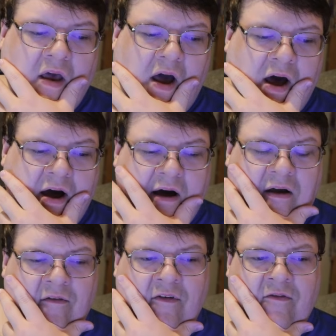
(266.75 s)

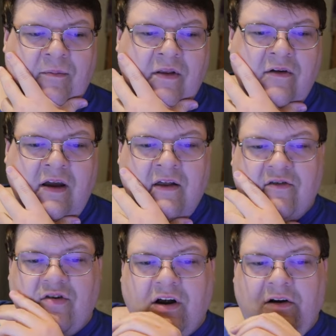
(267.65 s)
If you've been looking at
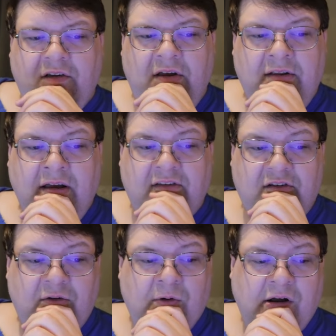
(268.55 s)
the triggers, nice
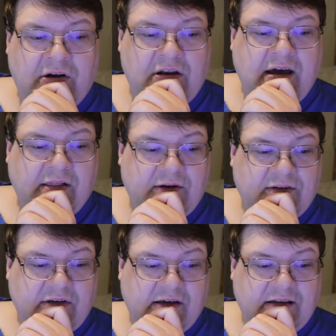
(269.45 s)

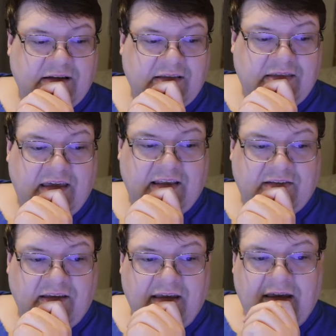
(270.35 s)
$200 on
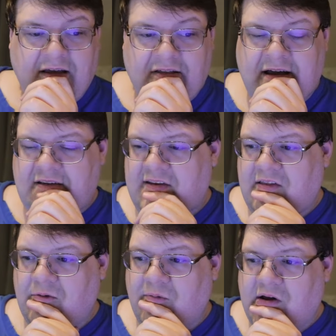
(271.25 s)
these. Glad to see
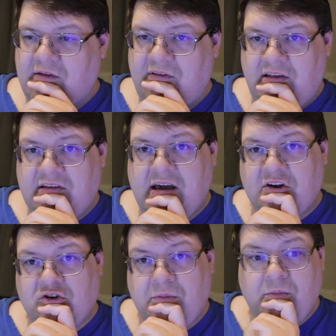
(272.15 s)
that one of these
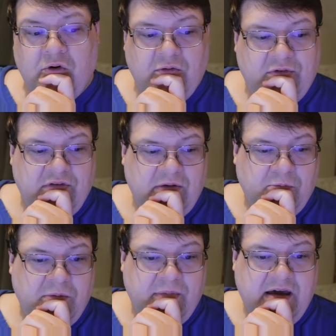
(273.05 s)
actually moved and
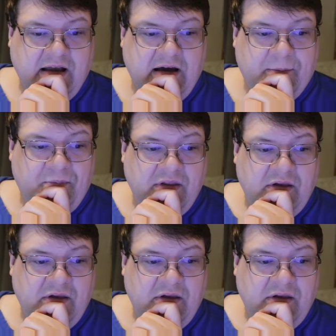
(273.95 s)
then went back up.